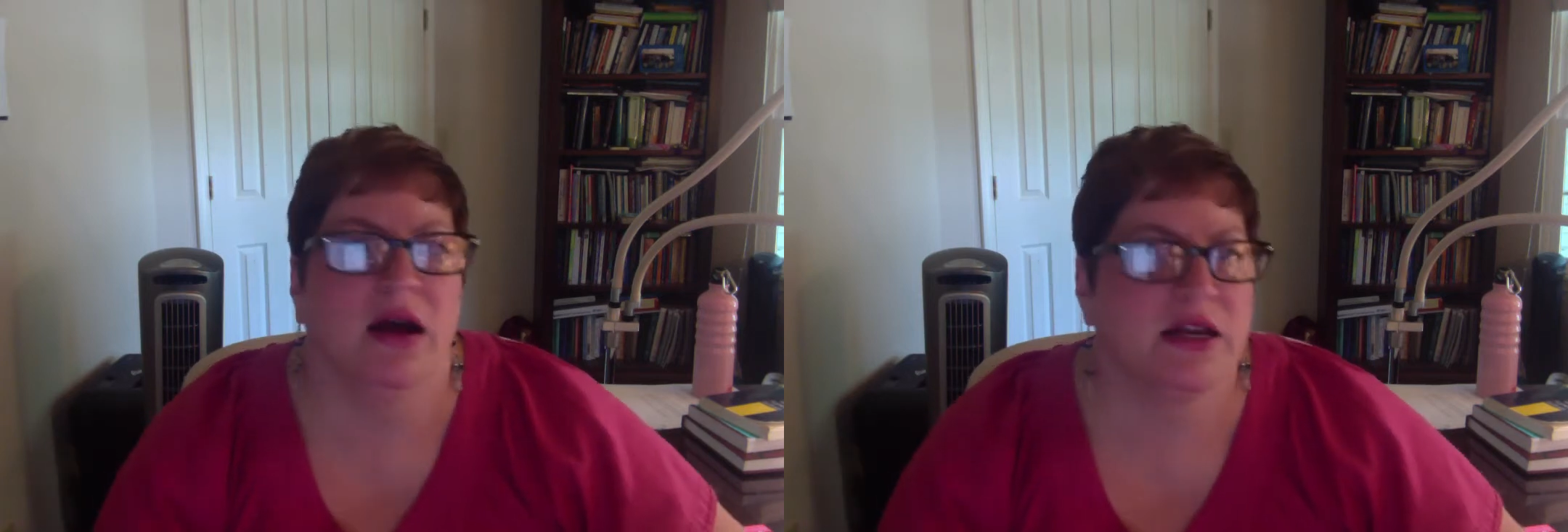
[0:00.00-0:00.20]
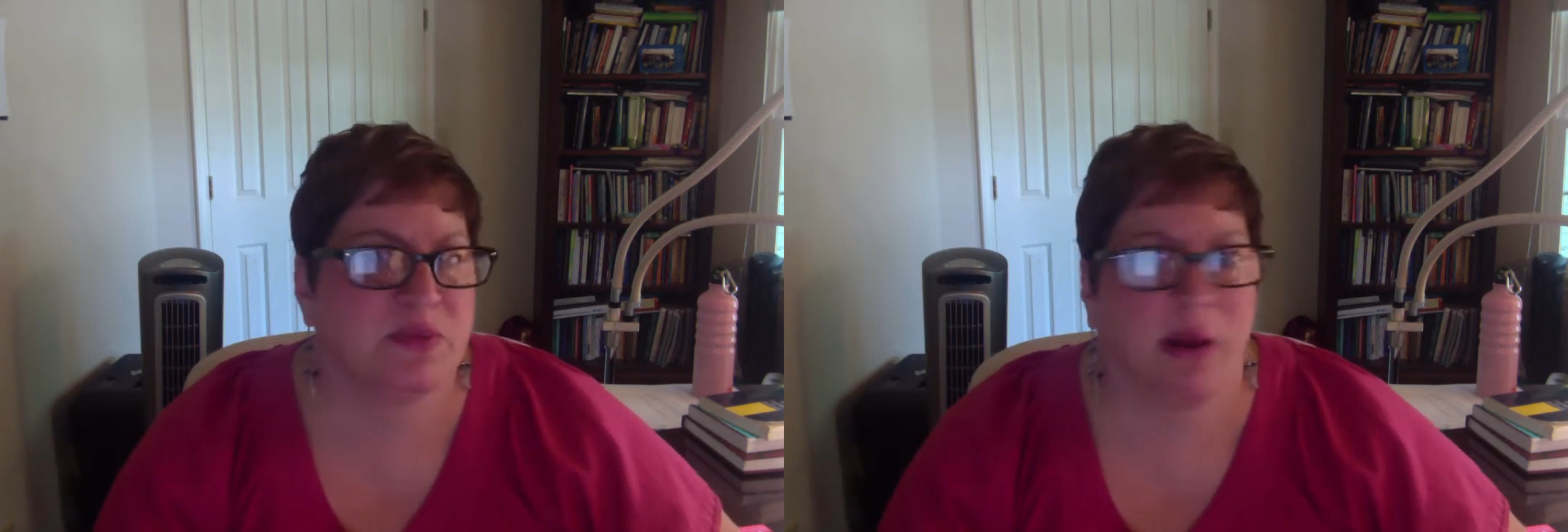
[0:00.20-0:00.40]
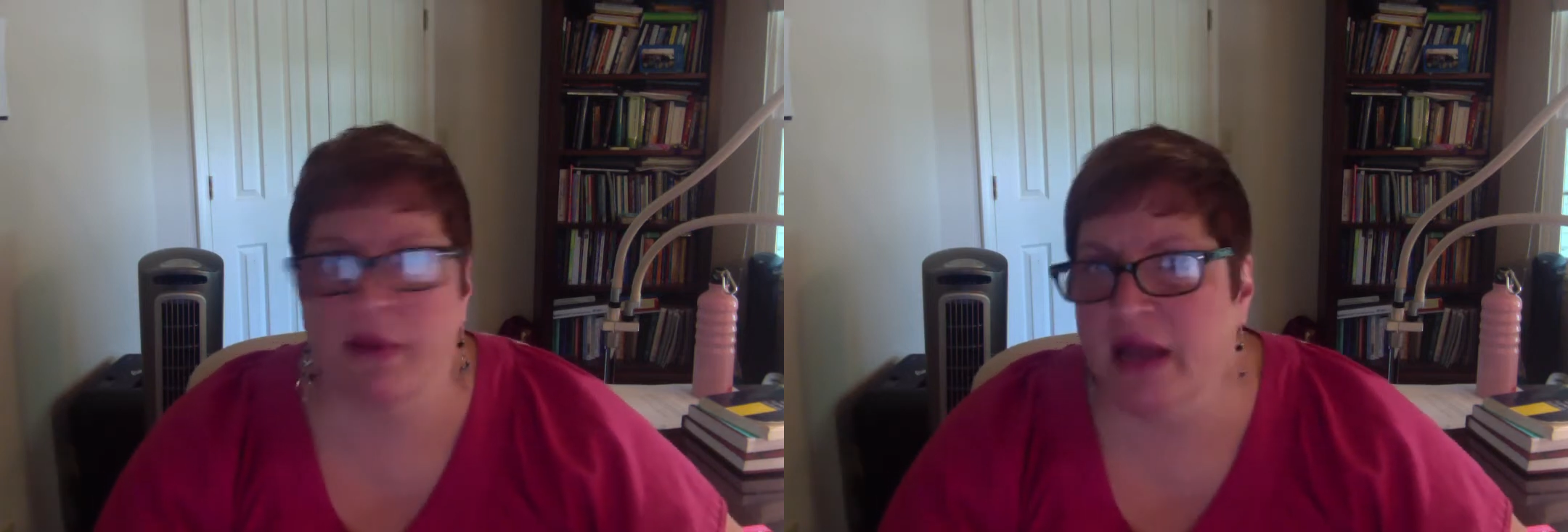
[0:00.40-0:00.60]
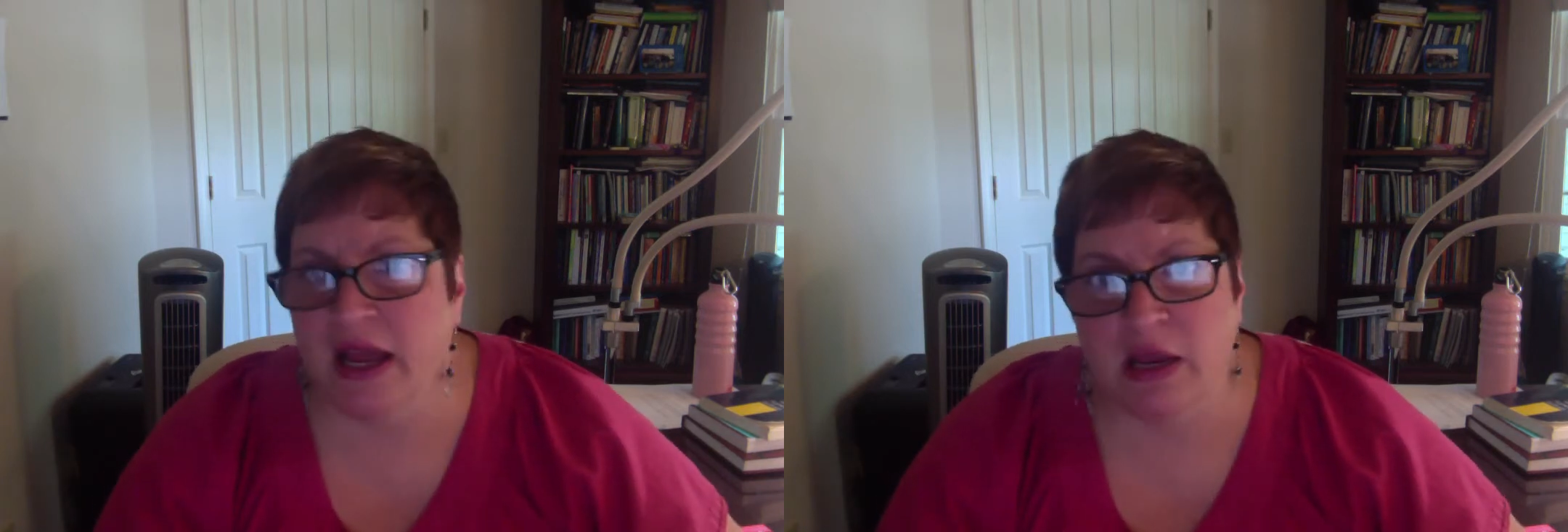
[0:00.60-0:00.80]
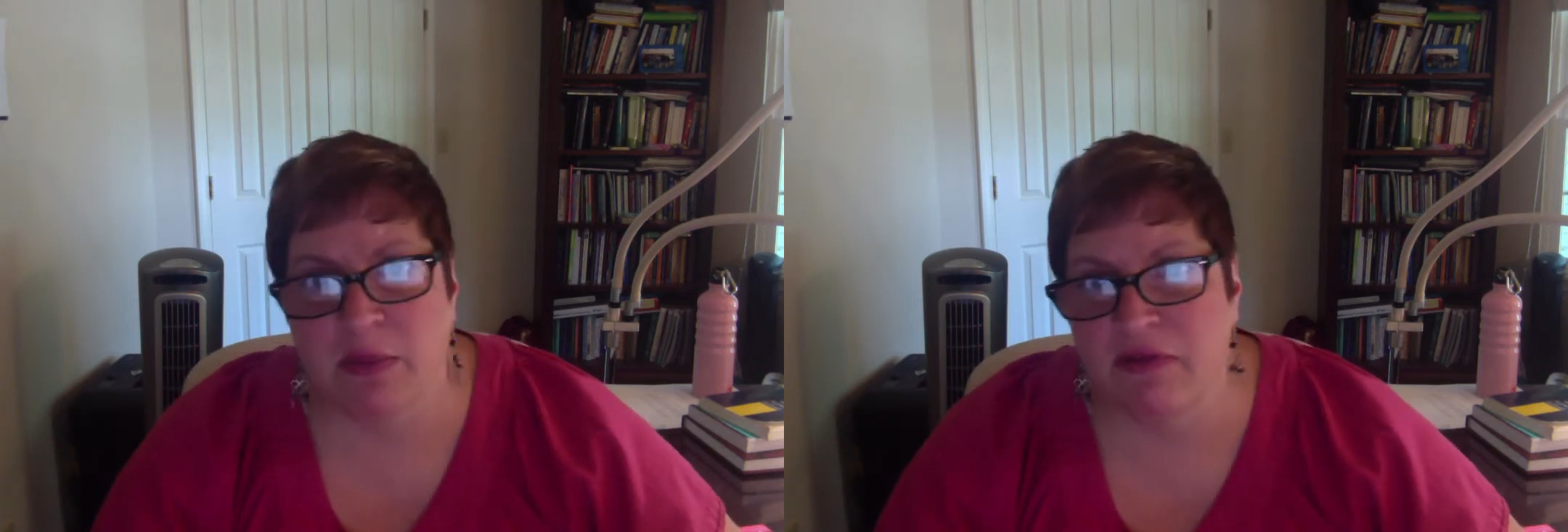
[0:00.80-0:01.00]
is probably not
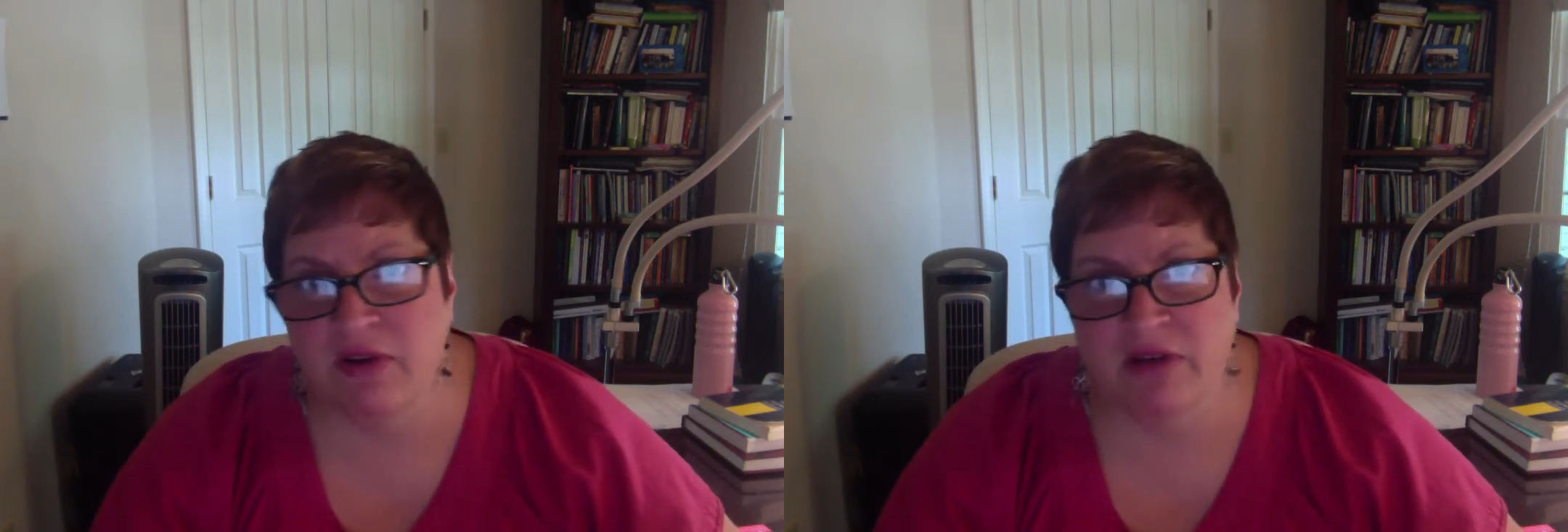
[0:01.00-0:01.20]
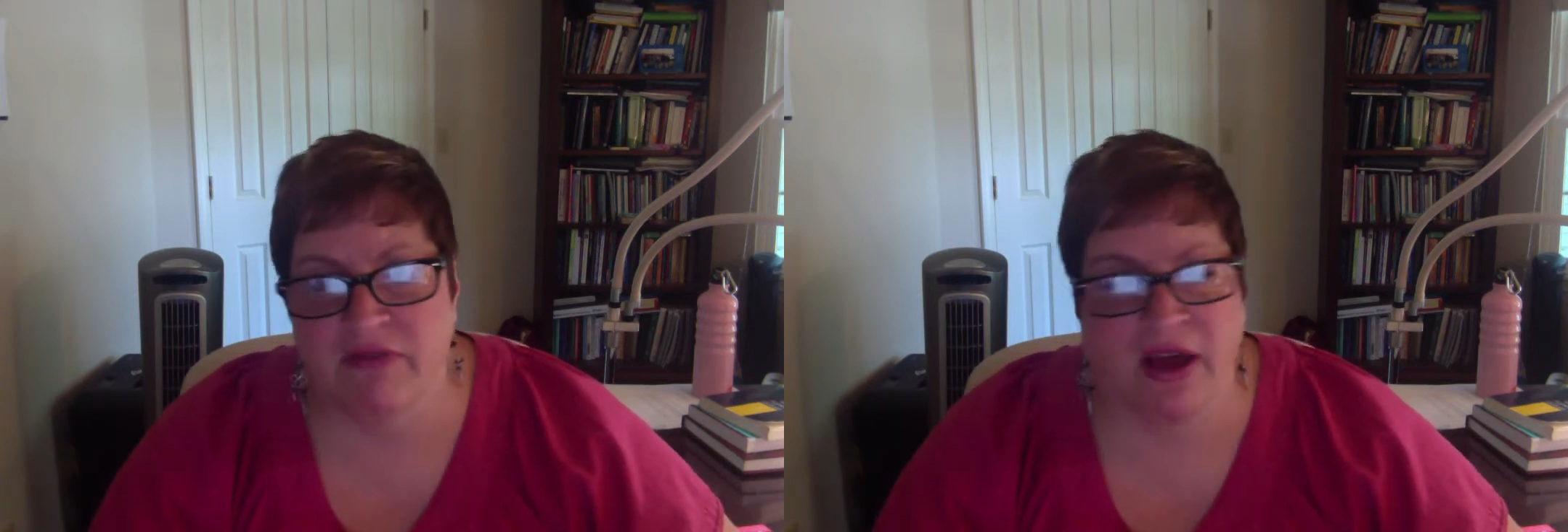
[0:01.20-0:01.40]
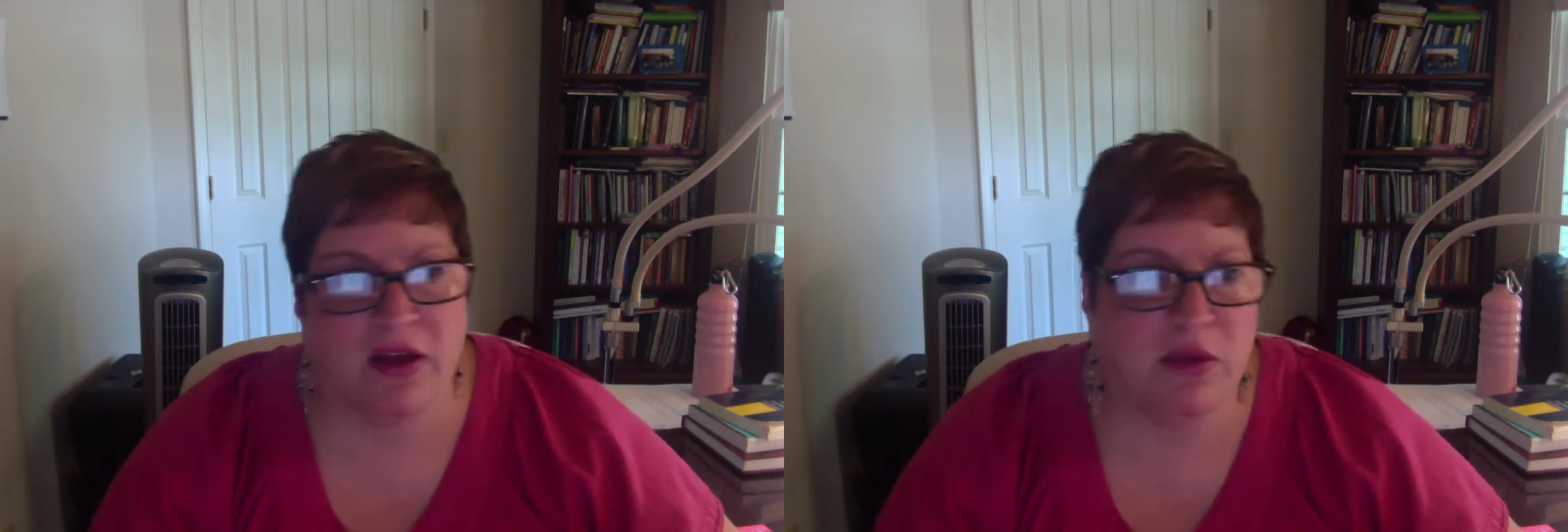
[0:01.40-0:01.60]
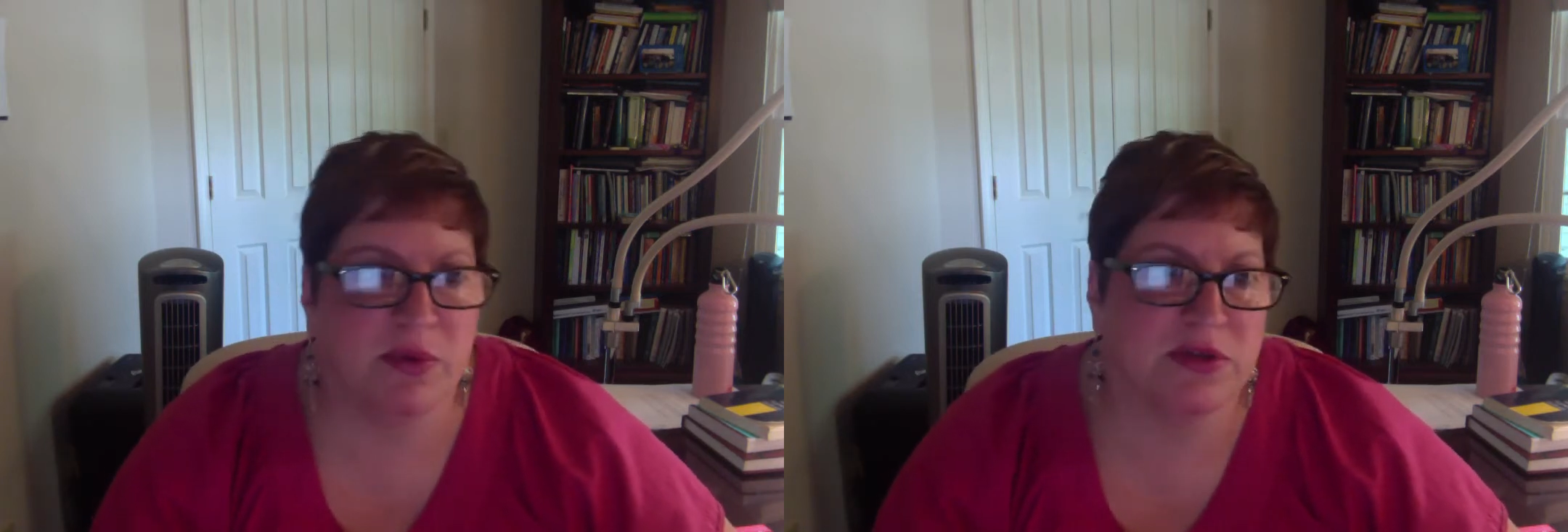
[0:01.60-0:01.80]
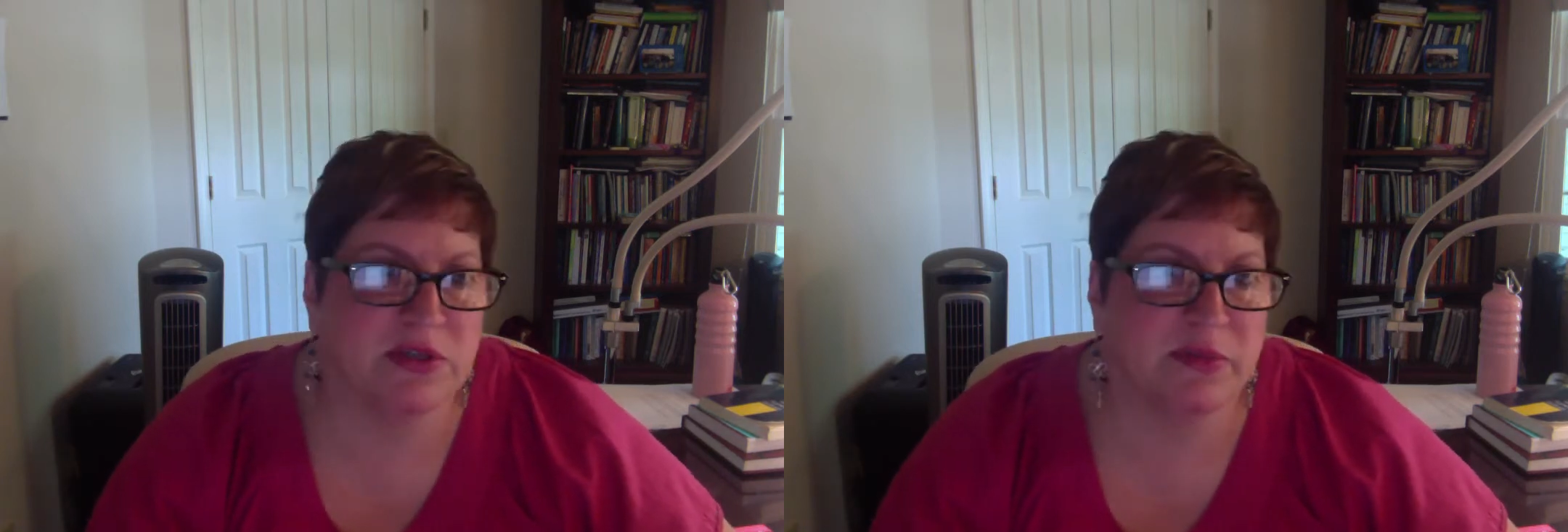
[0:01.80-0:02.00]
going to be very
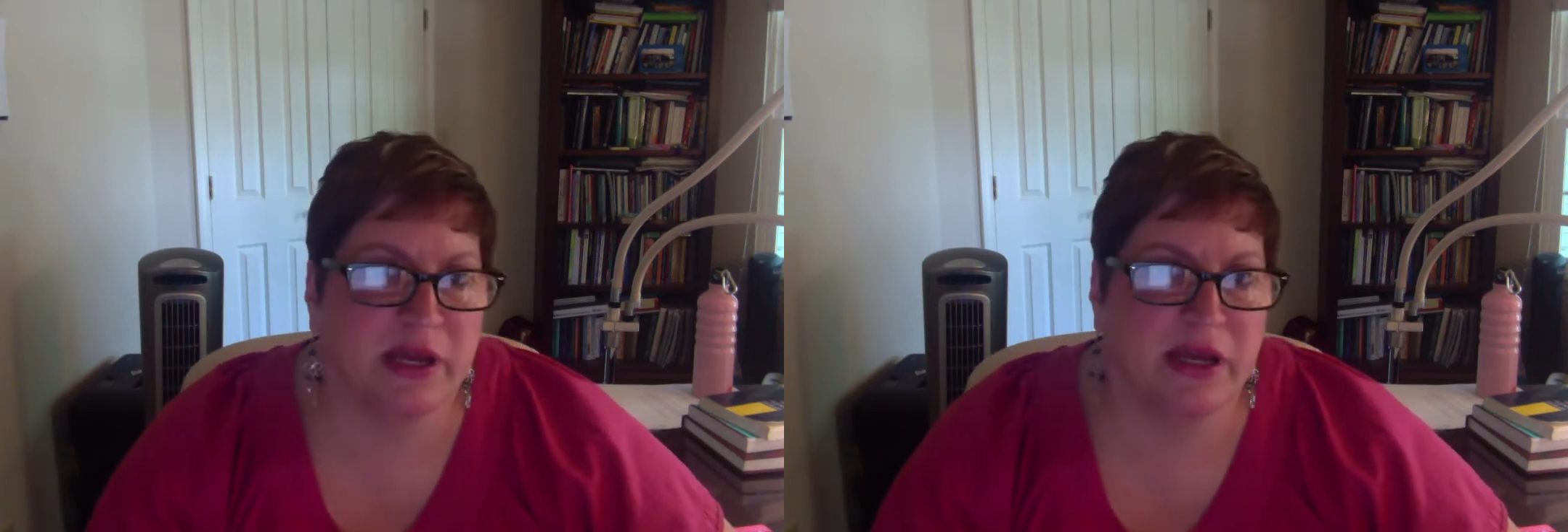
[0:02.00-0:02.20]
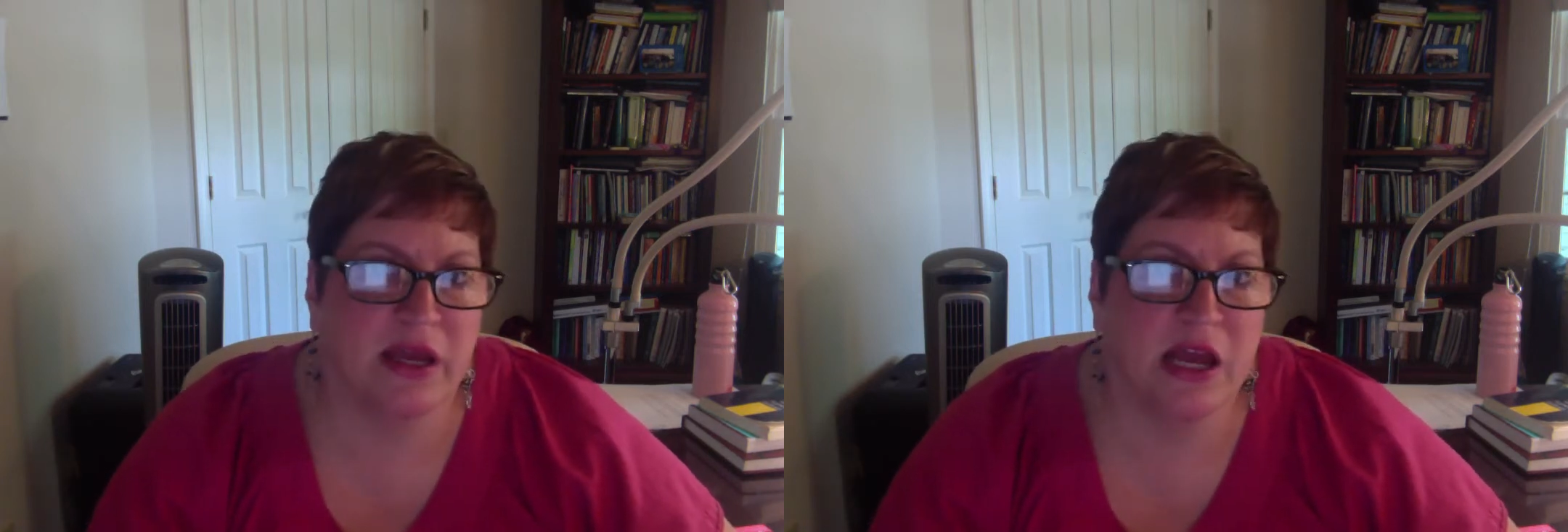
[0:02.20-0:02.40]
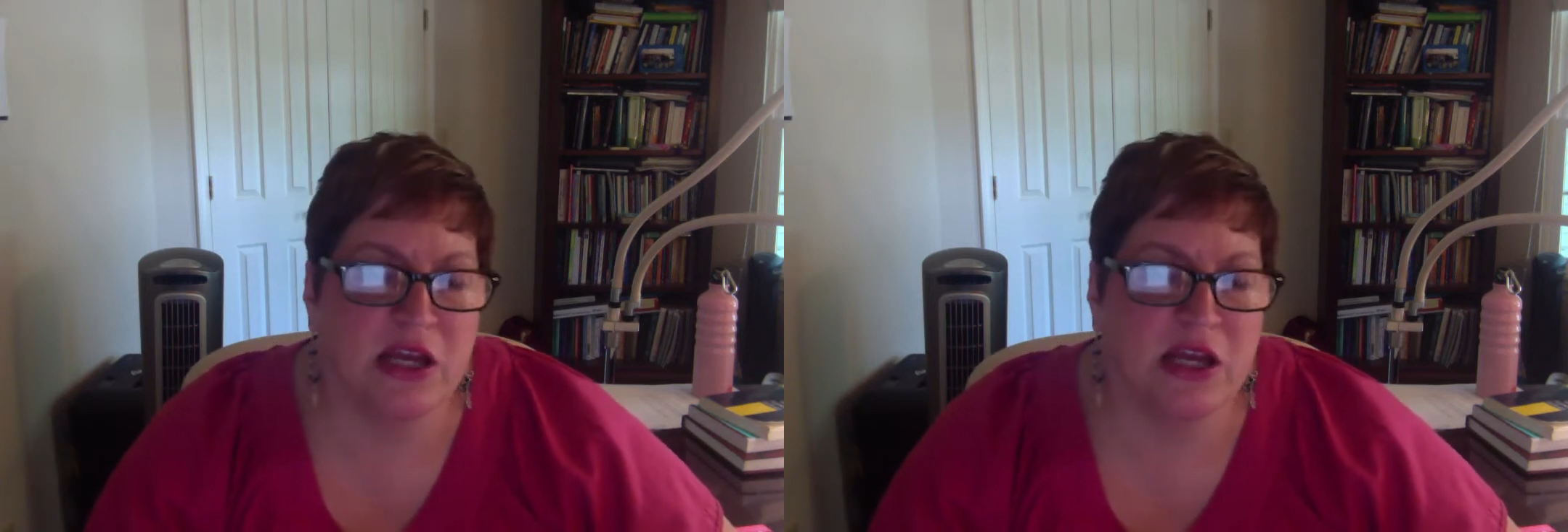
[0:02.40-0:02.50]
valuable to me.